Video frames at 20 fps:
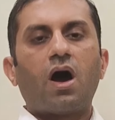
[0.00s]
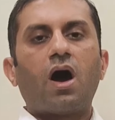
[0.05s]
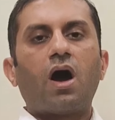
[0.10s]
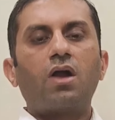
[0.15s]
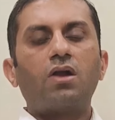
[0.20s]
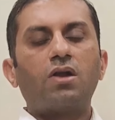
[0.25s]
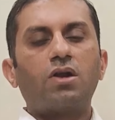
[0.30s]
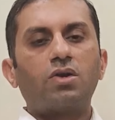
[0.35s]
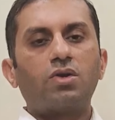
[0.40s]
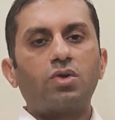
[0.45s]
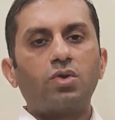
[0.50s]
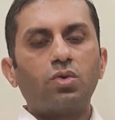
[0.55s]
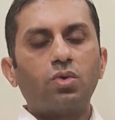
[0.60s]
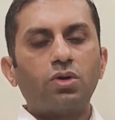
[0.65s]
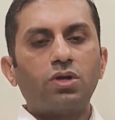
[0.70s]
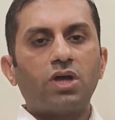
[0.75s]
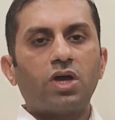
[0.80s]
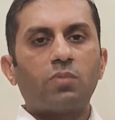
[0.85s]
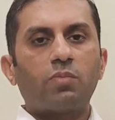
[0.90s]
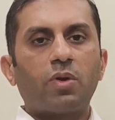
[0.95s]
Under
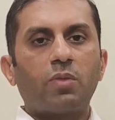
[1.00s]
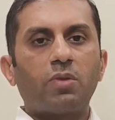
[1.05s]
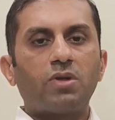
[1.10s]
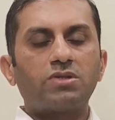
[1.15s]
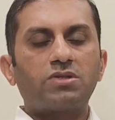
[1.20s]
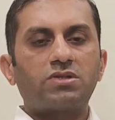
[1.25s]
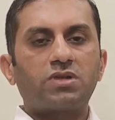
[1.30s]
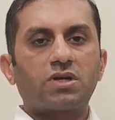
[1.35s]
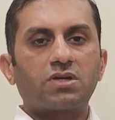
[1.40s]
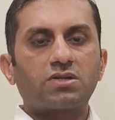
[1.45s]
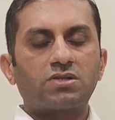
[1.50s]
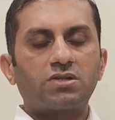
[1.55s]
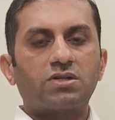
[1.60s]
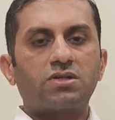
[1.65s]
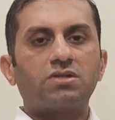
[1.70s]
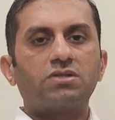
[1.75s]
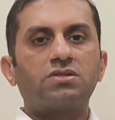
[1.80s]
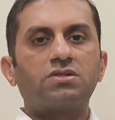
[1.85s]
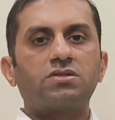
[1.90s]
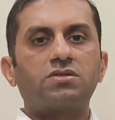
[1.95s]
two-tier payment
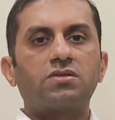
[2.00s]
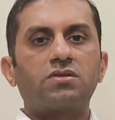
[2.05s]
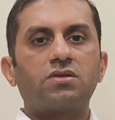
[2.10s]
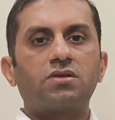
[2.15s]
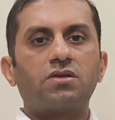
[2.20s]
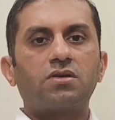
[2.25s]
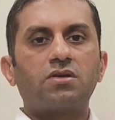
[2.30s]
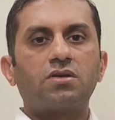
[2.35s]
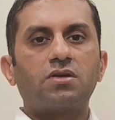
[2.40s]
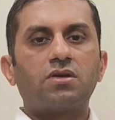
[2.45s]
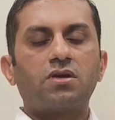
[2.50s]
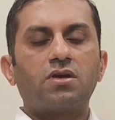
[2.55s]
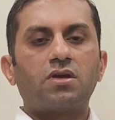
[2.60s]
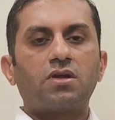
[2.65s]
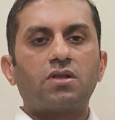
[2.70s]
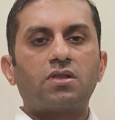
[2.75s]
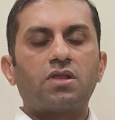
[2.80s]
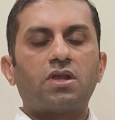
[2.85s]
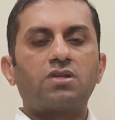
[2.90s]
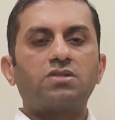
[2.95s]
structures,
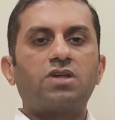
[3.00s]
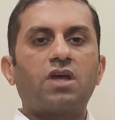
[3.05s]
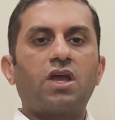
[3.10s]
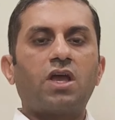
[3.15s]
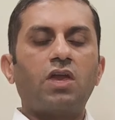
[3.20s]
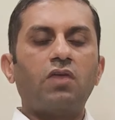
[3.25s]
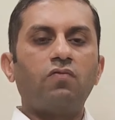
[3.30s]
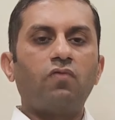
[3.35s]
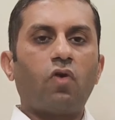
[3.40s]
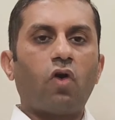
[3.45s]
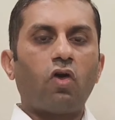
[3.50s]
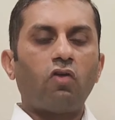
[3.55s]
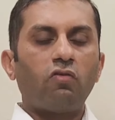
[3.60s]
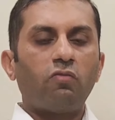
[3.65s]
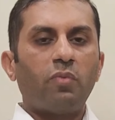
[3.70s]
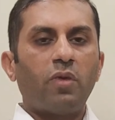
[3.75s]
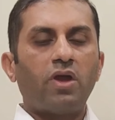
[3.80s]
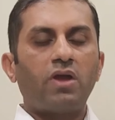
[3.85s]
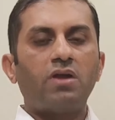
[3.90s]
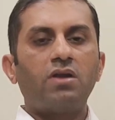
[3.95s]
there is an
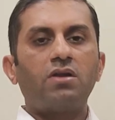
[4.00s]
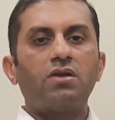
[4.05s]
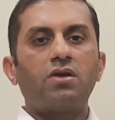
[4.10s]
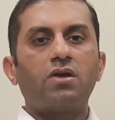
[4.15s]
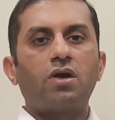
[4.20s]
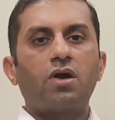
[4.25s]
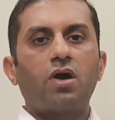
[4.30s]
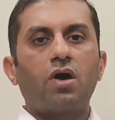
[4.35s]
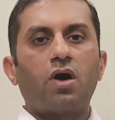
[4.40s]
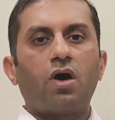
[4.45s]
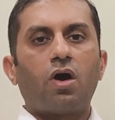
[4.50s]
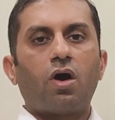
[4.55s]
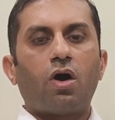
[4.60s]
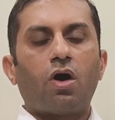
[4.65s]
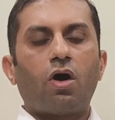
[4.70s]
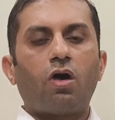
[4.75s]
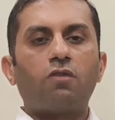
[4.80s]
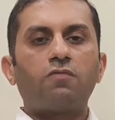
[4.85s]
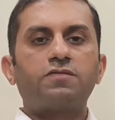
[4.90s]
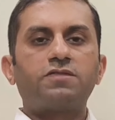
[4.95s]
involvement
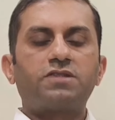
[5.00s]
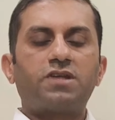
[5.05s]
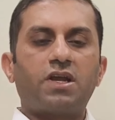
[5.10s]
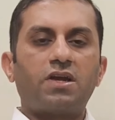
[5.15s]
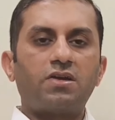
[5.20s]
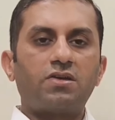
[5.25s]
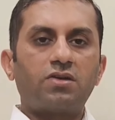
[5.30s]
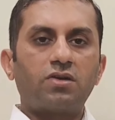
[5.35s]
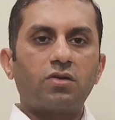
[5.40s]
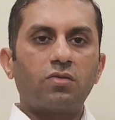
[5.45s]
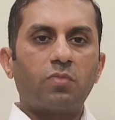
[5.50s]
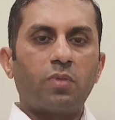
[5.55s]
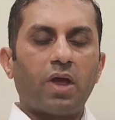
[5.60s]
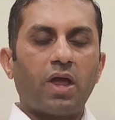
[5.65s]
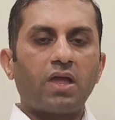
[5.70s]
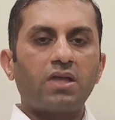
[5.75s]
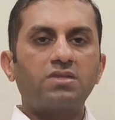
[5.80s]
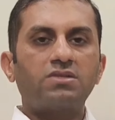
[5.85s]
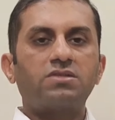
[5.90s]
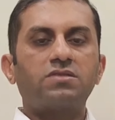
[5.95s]
of central
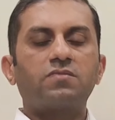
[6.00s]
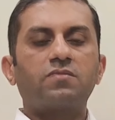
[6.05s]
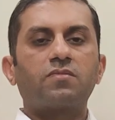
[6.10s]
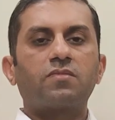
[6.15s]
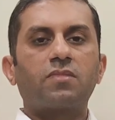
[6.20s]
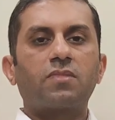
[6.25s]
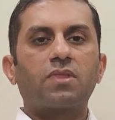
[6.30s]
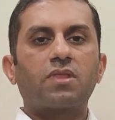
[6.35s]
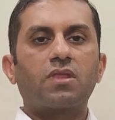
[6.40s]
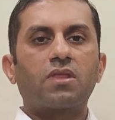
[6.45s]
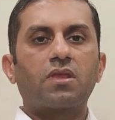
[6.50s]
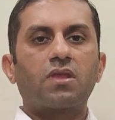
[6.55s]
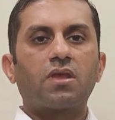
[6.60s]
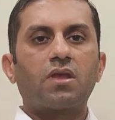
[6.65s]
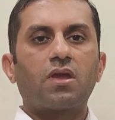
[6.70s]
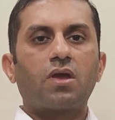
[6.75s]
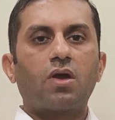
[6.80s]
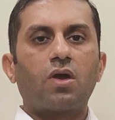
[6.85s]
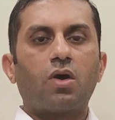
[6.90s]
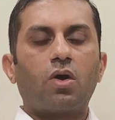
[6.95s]
banks.
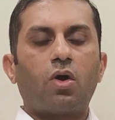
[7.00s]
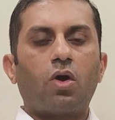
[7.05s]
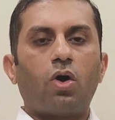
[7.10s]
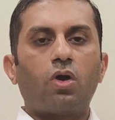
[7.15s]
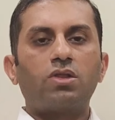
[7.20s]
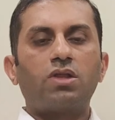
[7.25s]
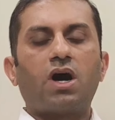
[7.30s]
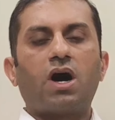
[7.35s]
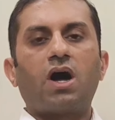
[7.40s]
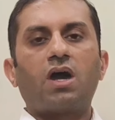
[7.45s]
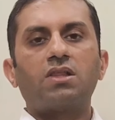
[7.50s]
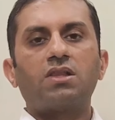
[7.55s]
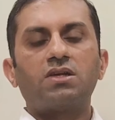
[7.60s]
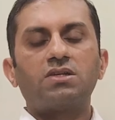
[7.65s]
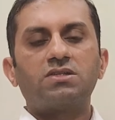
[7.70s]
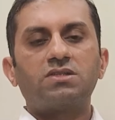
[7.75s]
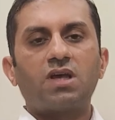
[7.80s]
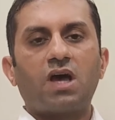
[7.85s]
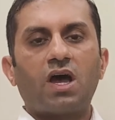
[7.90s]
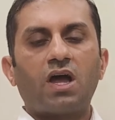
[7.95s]
On the
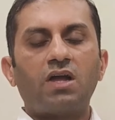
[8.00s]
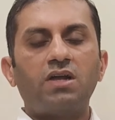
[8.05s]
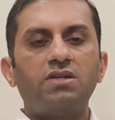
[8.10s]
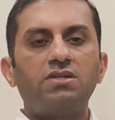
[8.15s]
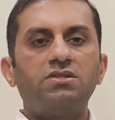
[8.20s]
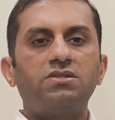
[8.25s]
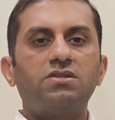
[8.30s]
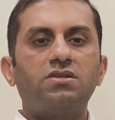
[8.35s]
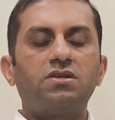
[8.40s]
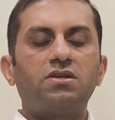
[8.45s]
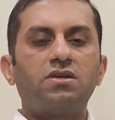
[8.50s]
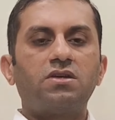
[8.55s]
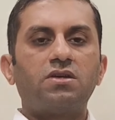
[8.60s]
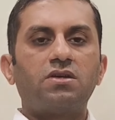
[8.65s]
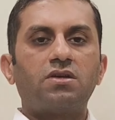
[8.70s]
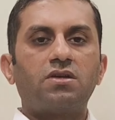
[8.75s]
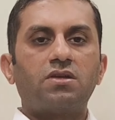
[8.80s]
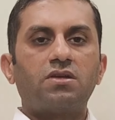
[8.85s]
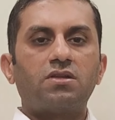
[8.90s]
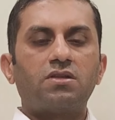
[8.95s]
other side,
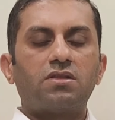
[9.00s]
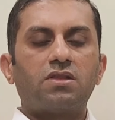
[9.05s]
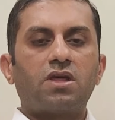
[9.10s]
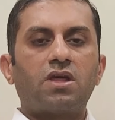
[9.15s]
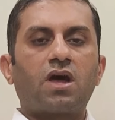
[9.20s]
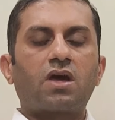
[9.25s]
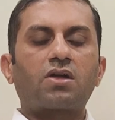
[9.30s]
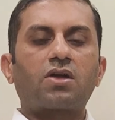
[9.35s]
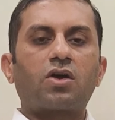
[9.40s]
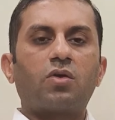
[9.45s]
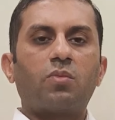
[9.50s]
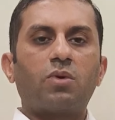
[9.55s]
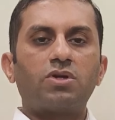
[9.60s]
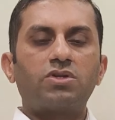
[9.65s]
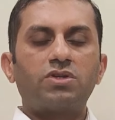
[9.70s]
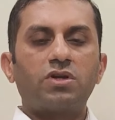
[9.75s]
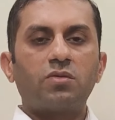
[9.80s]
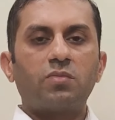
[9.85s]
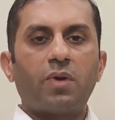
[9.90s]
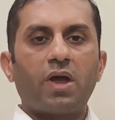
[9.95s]
there are
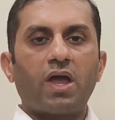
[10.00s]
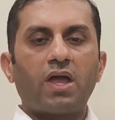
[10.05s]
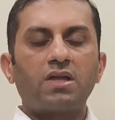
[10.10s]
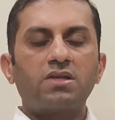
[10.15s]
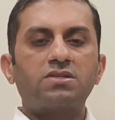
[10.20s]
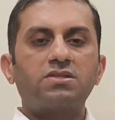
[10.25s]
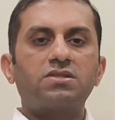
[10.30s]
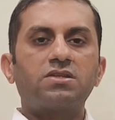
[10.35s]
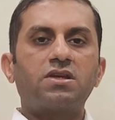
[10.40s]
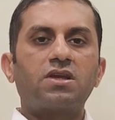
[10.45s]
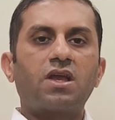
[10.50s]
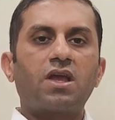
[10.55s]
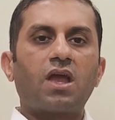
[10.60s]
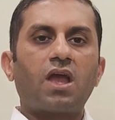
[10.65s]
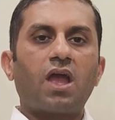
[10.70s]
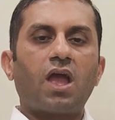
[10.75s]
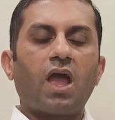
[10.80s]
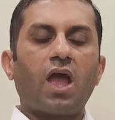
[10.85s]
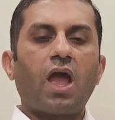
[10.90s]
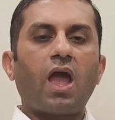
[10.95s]
commercial banks
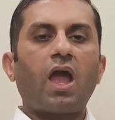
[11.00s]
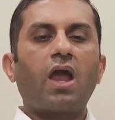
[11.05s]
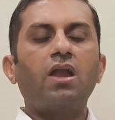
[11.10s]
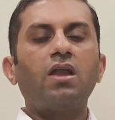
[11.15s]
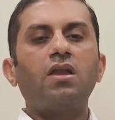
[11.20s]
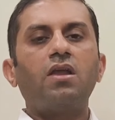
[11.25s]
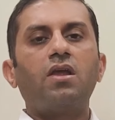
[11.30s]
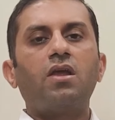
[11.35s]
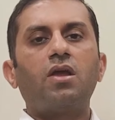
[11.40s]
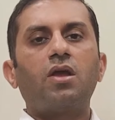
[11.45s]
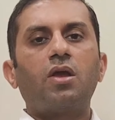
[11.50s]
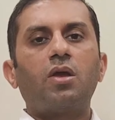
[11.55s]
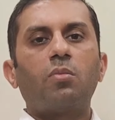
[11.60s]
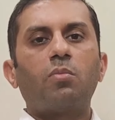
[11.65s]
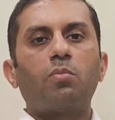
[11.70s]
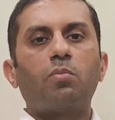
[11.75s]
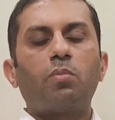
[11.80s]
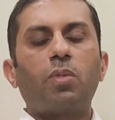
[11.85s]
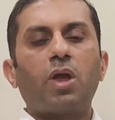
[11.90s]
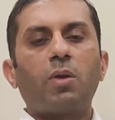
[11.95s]
and
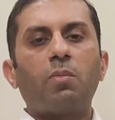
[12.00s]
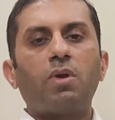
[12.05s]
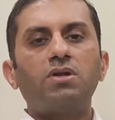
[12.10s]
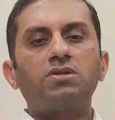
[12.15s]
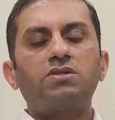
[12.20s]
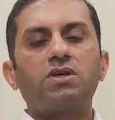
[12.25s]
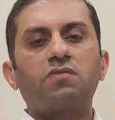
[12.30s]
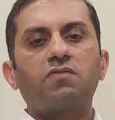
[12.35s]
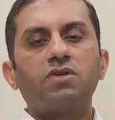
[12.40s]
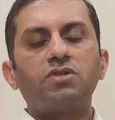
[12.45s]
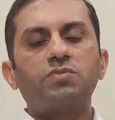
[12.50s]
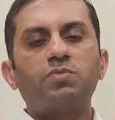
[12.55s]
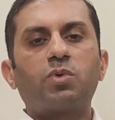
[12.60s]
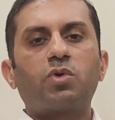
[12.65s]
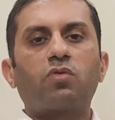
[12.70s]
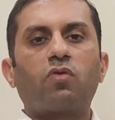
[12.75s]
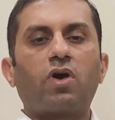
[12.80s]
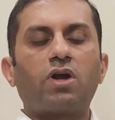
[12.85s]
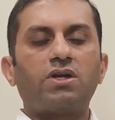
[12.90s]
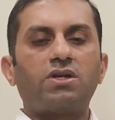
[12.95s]
payment service
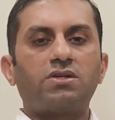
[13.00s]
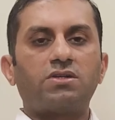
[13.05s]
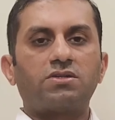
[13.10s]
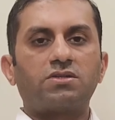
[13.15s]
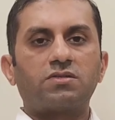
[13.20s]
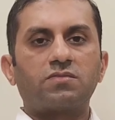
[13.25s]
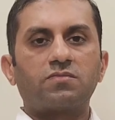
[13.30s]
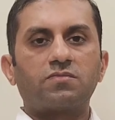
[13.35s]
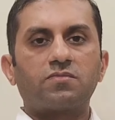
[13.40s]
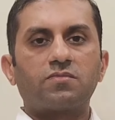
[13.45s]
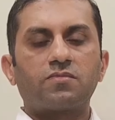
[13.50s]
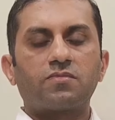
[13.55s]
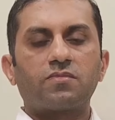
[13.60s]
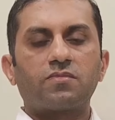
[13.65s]
providers.